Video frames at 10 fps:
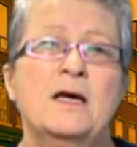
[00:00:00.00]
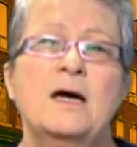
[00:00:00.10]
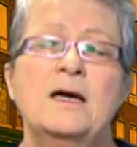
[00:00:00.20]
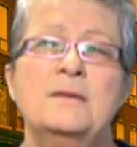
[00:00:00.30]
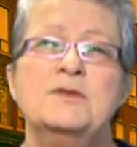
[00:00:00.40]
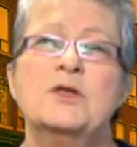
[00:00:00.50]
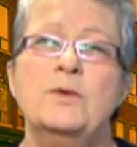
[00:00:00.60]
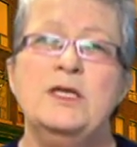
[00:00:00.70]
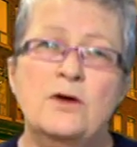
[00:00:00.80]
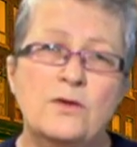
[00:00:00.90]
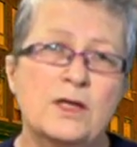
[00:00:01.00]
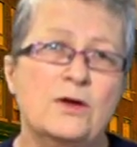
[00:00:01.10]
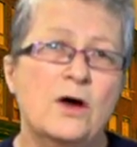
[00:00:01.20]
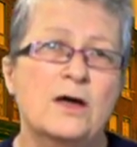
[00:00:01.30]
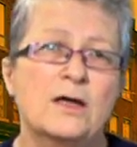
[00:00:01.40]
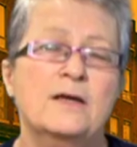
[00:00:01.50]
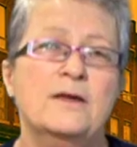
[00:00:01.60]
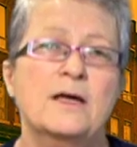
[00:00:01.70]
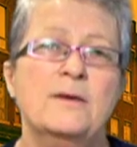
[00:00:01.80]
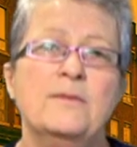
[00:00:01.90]
Um, so we know that long uh,
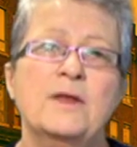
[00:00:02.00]
the,